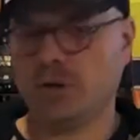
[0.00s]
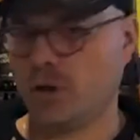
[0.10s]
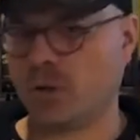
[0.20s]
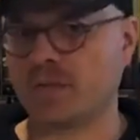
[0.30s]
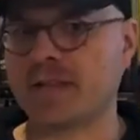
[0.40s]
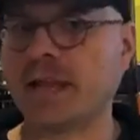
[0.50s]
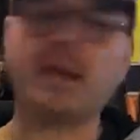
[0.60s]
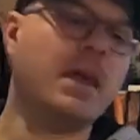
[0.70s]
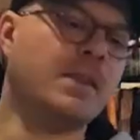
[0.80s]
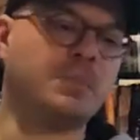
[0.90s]
you know what I'm
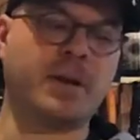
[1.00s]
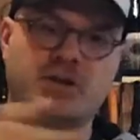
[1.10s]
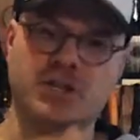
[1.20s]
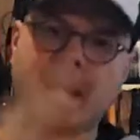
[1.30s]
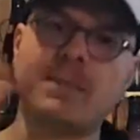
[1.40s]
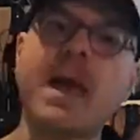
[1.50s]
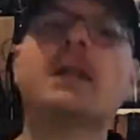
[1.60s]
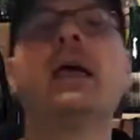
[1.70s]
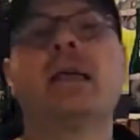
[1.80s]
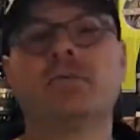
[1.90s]
saying. This beer just came
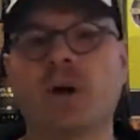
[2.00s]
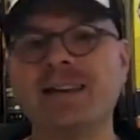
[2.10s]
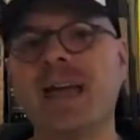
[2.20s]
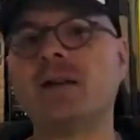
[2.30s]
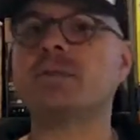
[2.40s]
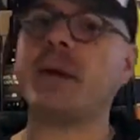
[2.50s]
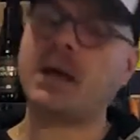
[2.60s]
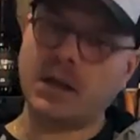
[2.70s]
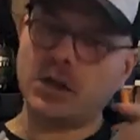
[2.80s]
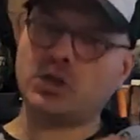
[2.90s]
out. Right now it's
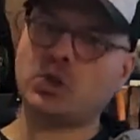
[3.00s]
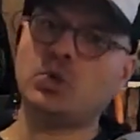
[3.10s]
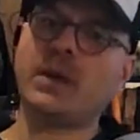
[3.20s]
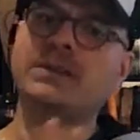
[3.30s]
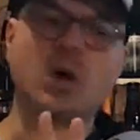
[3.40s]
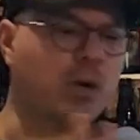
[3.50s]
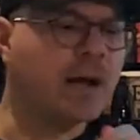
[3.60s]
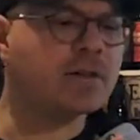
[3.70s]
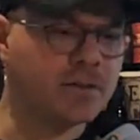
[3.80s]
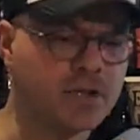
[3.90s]
about two weeks old,
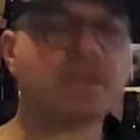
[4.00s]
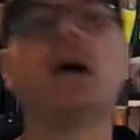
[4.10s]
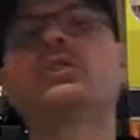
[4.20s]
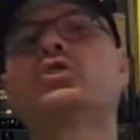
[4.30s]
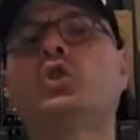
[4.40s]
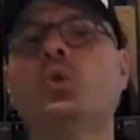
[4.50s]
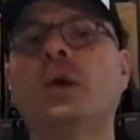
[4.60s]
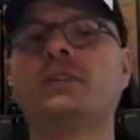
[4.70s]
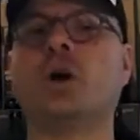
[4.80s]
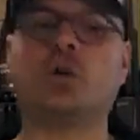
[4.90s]
actually just under two
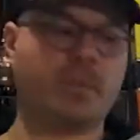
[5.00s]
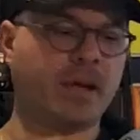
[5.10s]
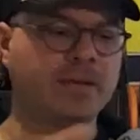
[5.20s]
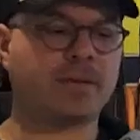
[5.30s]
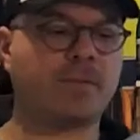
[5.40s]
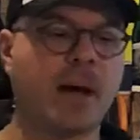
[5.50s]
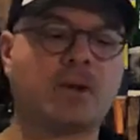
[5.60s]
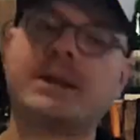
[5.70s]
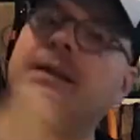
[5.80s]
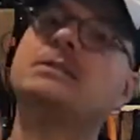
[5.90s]
weeks old, because the
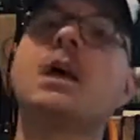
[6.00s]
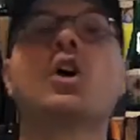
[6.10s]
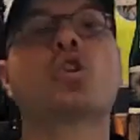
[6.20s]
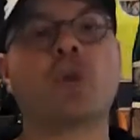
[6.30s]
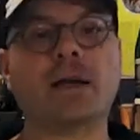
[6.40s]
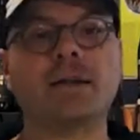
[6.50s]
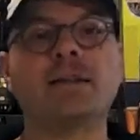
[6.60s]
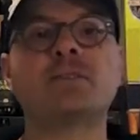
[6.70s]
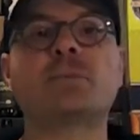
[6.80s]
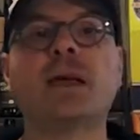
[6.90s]
bottle date is correctly
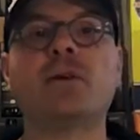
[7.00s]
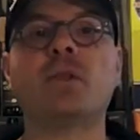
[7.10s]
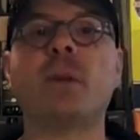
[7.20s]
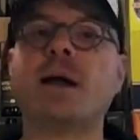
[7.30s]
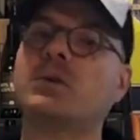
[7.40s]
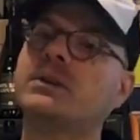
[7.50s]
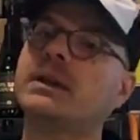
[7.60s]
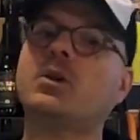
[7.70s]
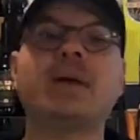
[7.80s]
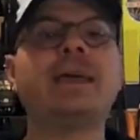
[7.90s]
displayed on the bottle in
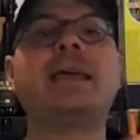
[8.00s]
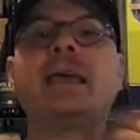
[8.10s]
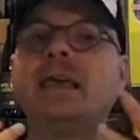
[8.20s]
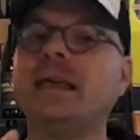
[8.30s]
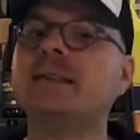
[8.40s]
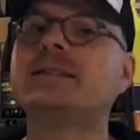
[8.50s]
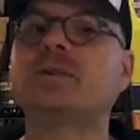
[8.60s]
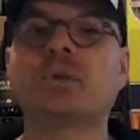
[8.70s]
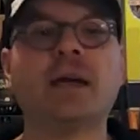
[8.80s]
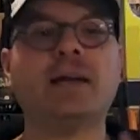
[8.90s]
yellow ink. Easy
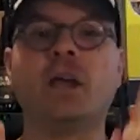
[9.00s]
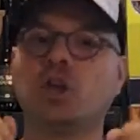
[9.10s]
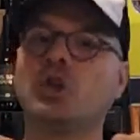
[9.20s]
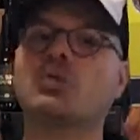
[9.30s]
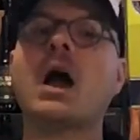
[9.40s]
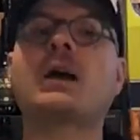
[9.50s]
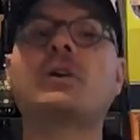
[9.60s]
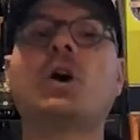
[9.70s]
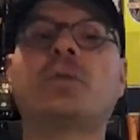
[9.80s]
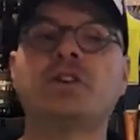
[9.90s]
to read. You rock,
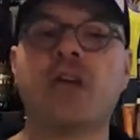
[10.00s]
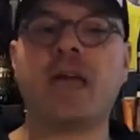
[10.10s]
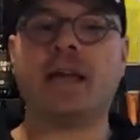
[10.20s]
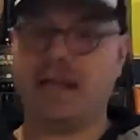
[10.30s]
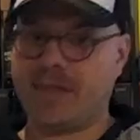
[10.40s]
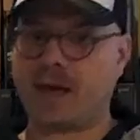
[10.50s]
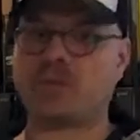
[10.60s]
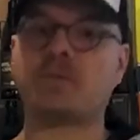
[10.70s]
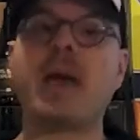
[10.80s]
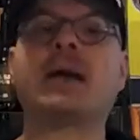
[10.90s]
Dogfish Head, in that
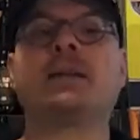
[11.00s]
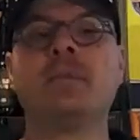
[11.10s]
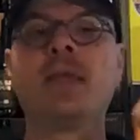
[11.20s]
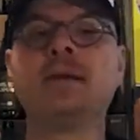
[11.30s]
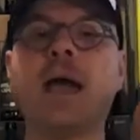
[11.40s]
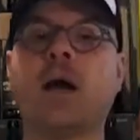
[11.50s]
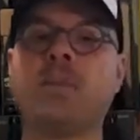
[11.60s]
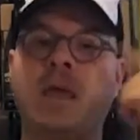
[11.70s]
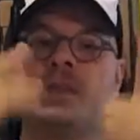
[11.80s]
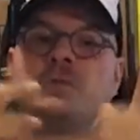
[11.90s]
respect. Now,
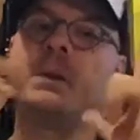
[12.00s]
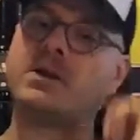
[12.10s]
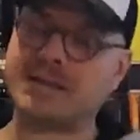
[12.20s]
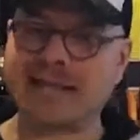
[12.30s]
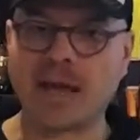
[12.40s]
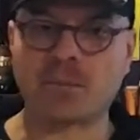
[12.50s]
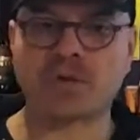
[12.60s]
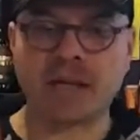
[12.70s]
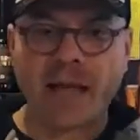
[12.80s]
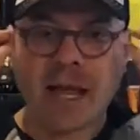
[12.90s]
this beer is a ten
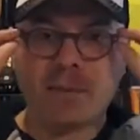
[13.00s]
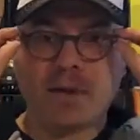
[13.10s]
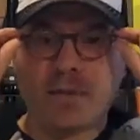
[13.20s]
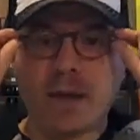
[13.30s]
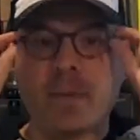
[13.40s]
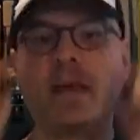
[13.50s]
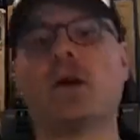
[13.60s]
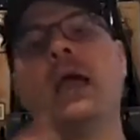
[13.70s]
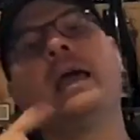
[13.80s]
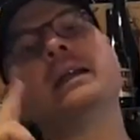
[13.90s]
percent A B V
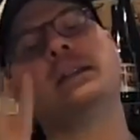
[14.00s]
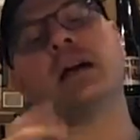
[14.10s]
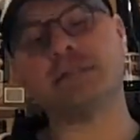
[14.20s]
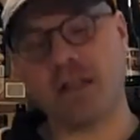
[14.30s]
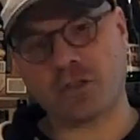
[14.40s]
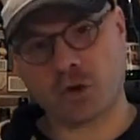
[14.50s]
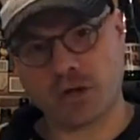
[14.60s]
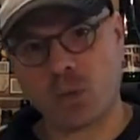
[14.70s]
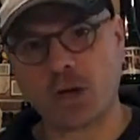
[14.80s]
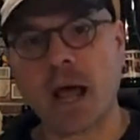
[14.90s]
beer, and it clocks in at
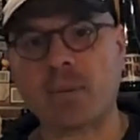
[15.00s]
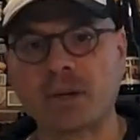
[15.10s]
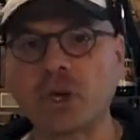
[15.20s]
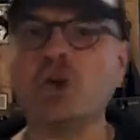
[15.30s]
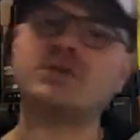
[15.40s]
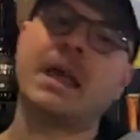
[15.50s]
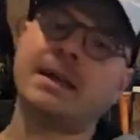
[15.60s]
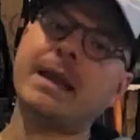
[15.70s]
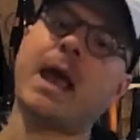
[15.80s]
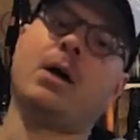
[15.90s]
thirty-one I B Us.
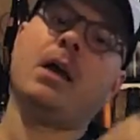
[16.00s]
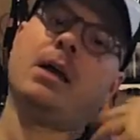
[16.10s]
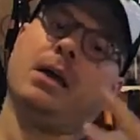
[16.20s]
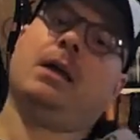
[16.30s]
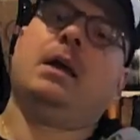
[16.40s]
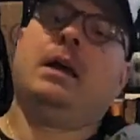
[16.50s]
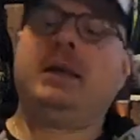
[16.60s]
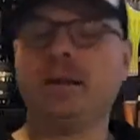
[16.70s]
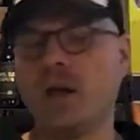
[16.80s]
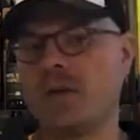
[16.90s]
Now,
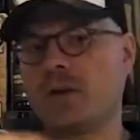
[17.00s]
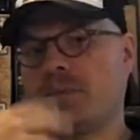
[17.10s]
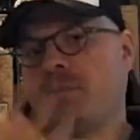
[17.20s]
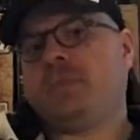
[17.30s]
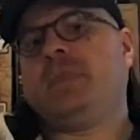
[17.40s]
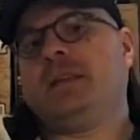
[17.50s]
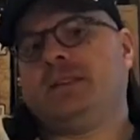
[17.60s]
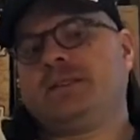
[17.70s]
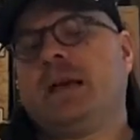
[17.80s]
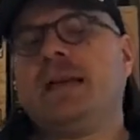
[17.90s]
you know, they're,
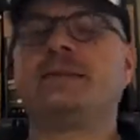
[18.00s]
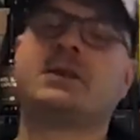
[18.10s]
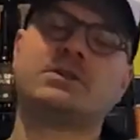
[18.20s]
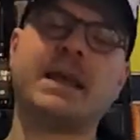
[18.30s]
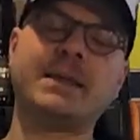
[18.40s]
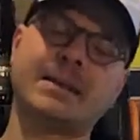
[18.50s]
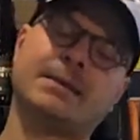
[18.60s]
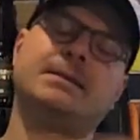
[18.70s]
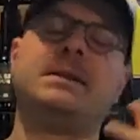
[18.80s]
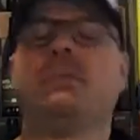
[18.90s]
the sites are saying
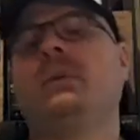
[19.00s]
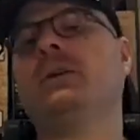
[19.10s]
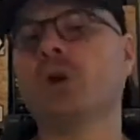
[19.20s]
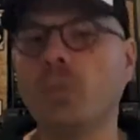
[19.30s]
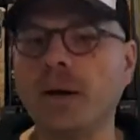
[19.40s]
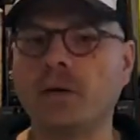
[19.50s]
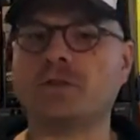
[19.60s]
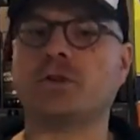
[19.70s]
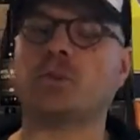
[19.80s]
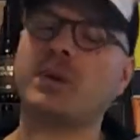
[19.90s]
this is an Imperial
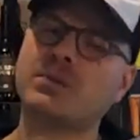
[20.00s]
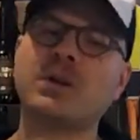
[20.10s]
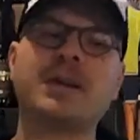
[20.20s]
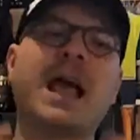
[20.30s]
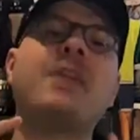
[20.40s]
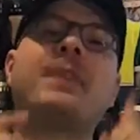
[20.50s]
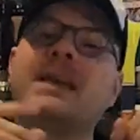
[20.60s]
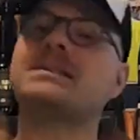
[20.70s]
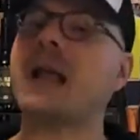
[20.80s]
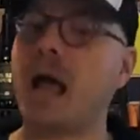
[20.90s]
Pilsner, but really I
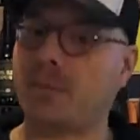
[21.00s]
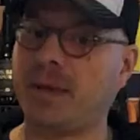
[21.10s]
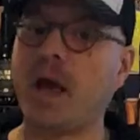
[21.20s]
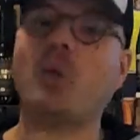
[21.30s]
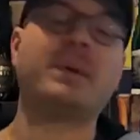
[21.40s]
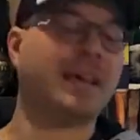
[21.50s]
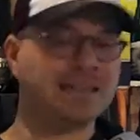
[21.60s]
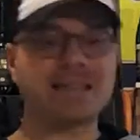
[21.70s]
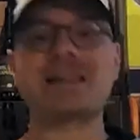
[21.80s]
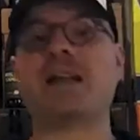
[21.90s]
think it's an I P L
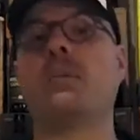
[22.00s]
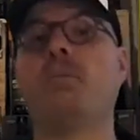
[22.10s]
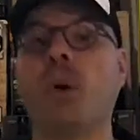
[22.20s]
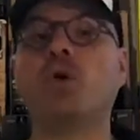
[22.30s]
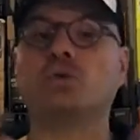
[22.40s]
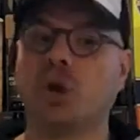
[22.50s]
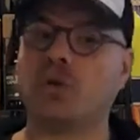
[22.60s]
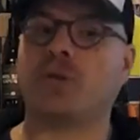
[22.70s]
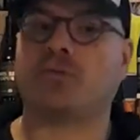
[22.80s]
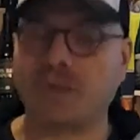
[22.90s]
because it's got a
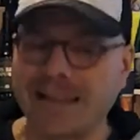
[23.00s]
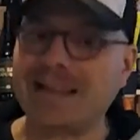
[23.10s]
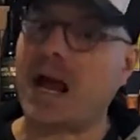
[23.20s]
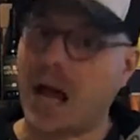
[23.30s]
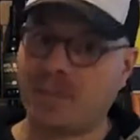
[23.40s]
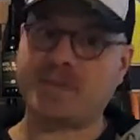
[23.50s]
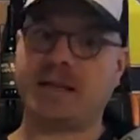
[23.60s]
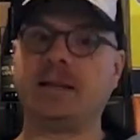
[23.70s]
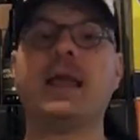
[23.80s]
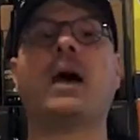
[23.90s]
boatload of freaking hops
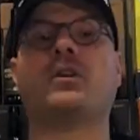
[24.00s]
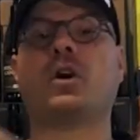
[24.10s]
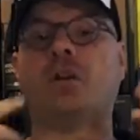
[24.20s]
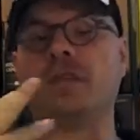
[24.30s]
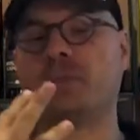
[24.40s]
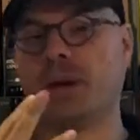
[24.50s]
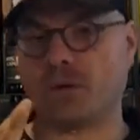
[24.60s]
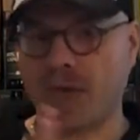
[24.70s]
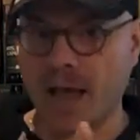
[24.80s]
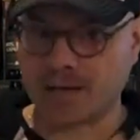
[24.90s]
in it. Now, they're calling this
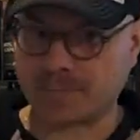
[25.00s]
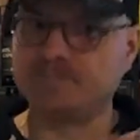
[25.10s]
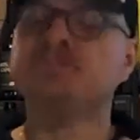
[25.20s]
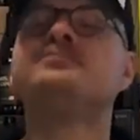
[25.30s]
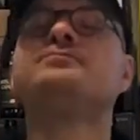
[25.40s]
Beer Thousand,